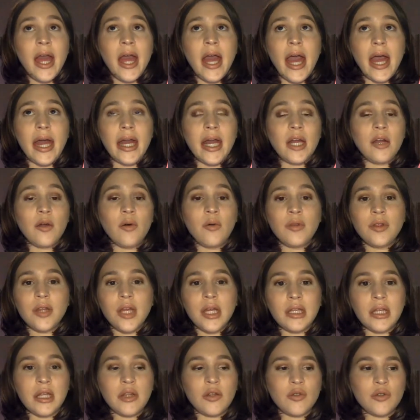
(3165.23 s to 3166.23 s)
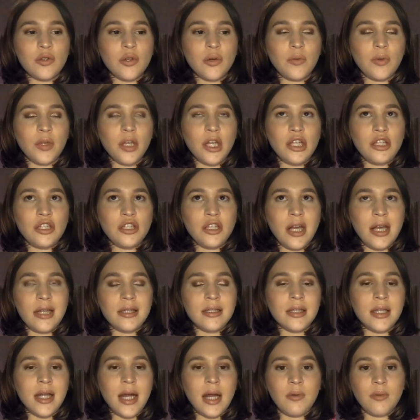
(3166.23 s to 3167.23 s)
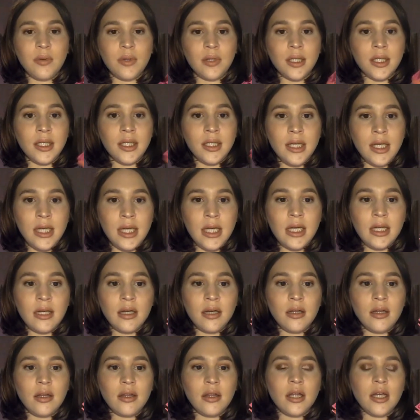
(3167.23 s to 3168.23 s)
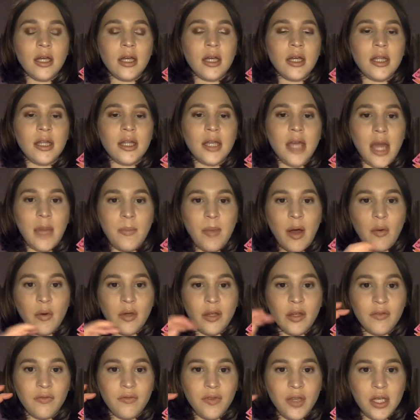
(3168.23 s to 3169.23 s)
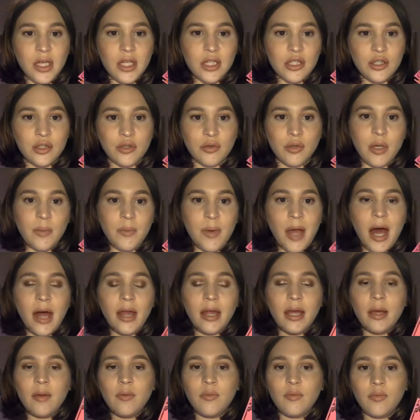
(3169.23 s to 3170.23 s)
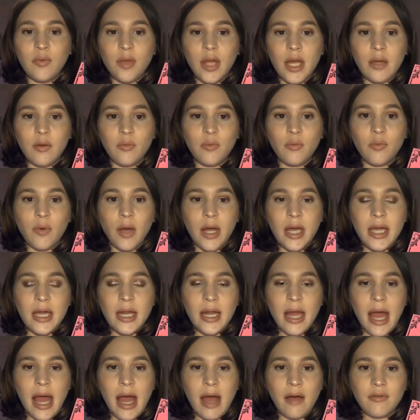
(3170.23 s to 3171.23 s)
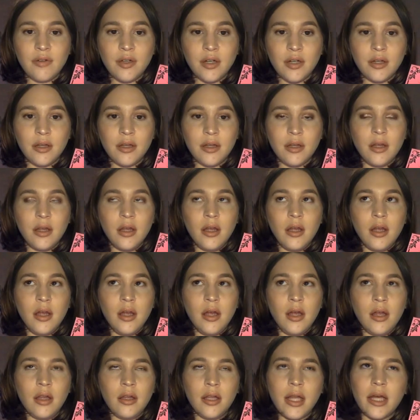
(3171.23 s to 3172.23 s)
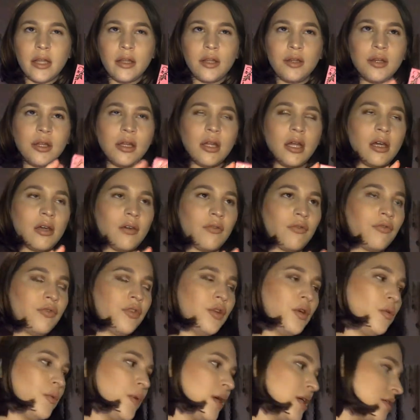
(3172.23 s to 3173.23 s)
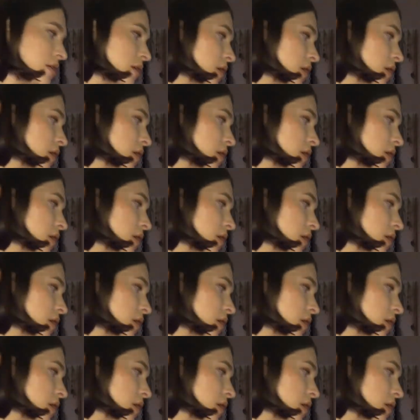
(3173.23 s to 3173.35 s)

and I don't think that those are really shades that I really need. They came out with a Venus 3 palette like right after, like literally like a few weeks